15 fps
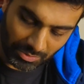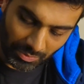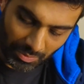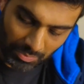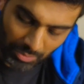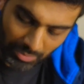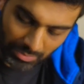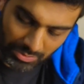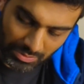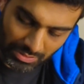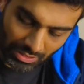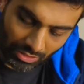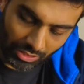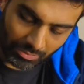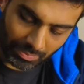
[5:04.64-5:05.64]
midway point between
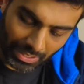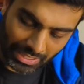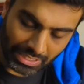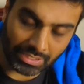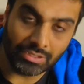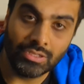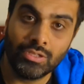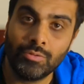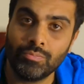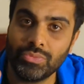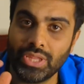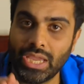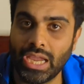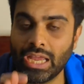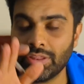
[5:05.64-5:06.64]
the hard palate
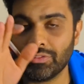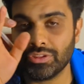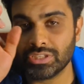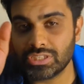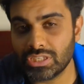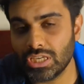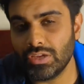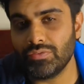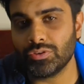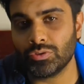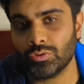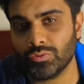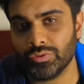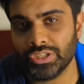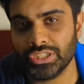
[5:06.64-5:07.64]
and the
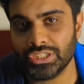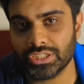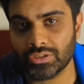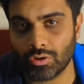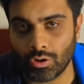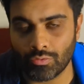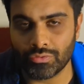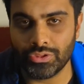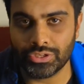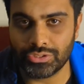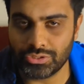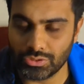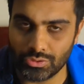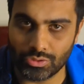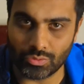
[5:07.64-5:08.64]
cervical region of the
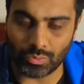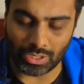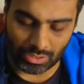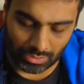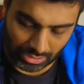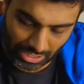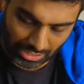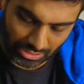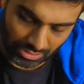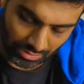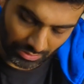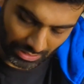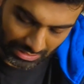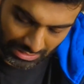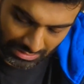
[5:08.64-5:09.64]
tooth we're looking
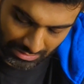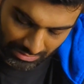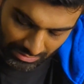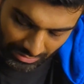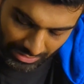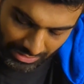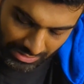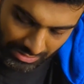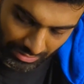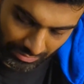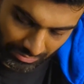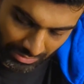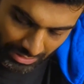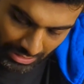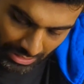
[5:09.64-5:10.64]
to anesthetize. So
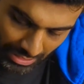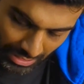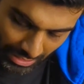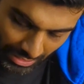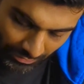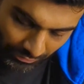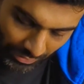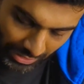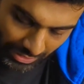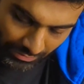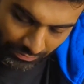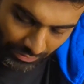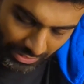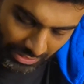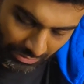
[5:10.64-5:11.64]
if I can
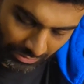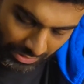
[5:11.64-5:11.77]
find it